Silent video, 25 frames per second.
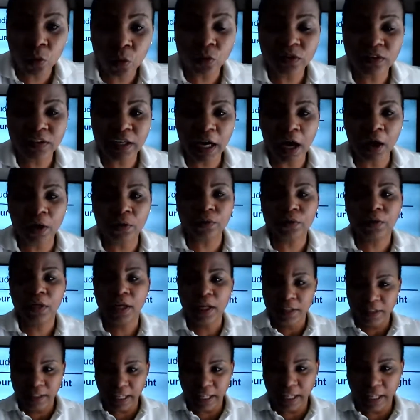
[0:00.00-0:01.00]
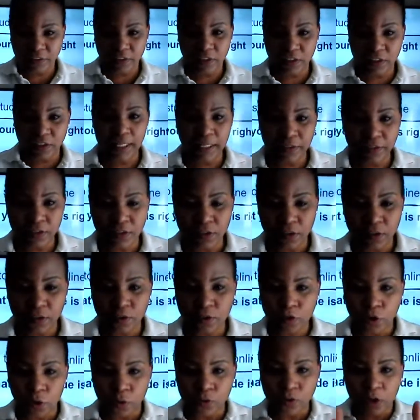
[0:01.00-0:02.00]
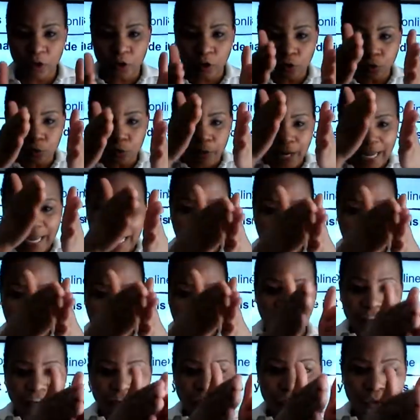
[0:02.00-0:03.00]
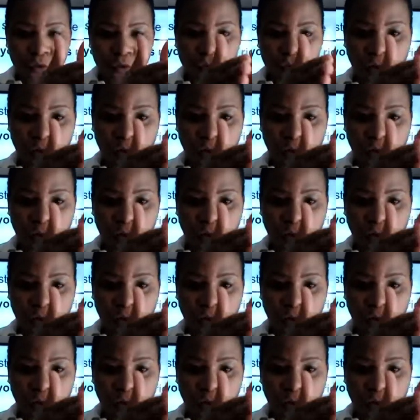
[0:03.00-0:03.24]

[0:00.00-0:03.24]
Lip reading: go down. So the grade that you